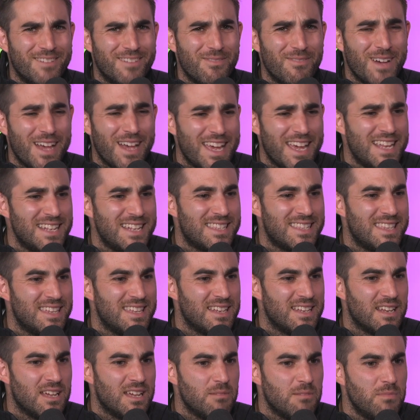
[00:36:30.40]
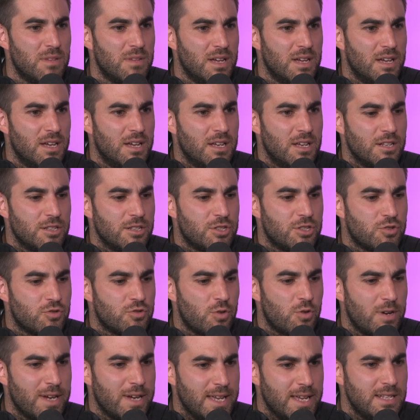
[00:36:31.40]
is that
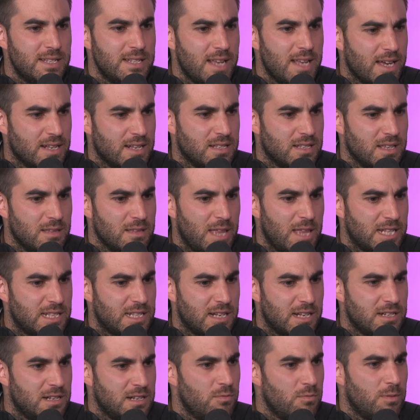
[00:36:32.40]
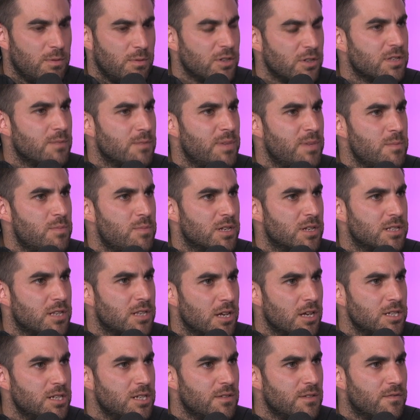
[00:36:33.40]
strong is sexy, and that's actually what lots of people are
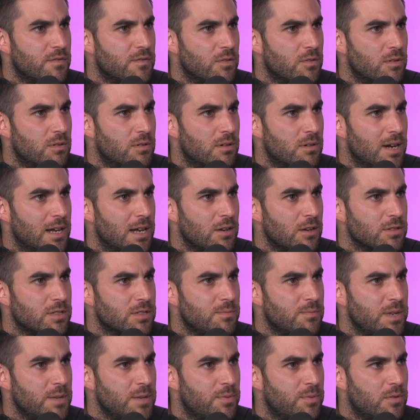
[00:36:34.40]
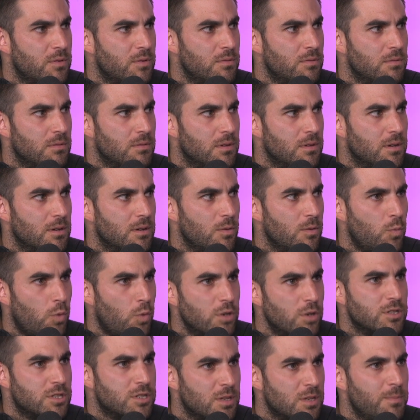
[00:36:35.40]
searching for, and lots of people
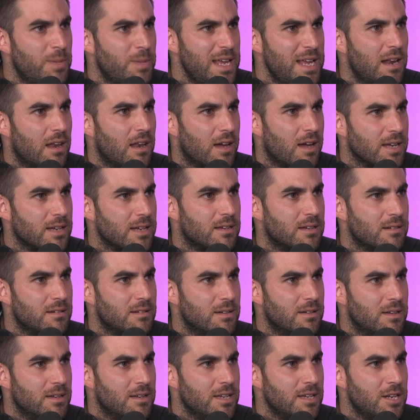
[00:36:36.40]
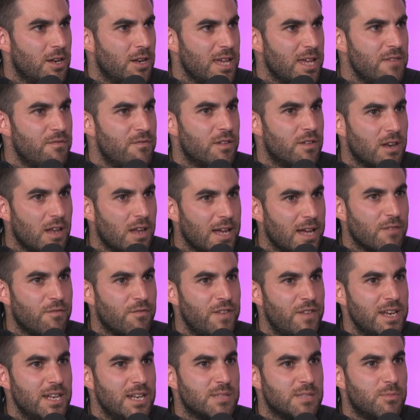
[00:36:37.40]
want to be like. You know, even like
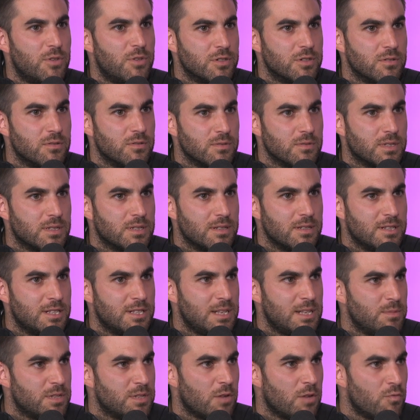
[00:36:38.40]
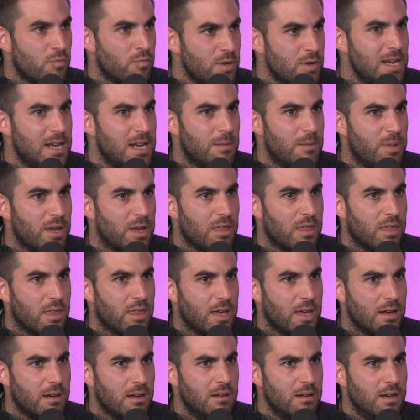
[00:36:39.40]
fitness models seems a really big
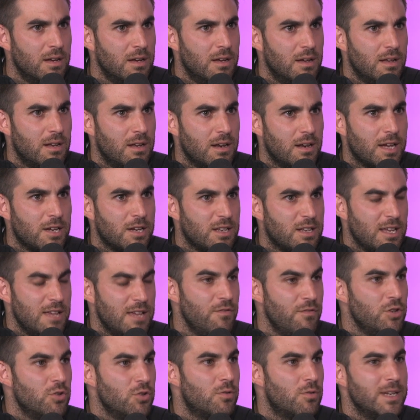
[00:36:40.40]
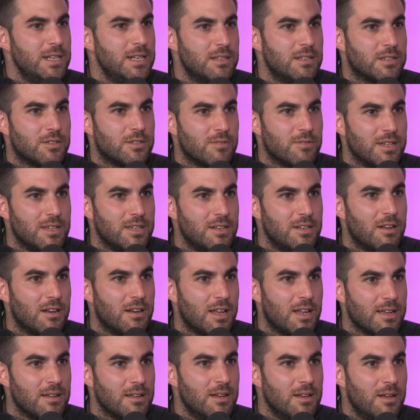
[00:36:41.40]
thing. Like even your industry, you know,
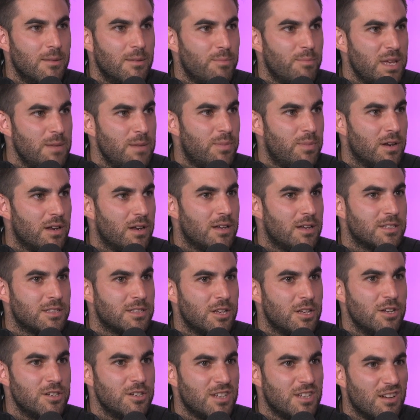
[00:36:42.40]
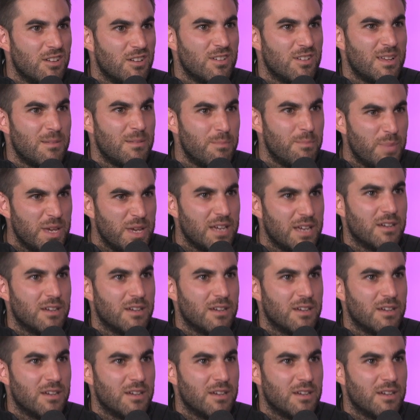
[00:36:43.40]
like people are searching, looking bigger,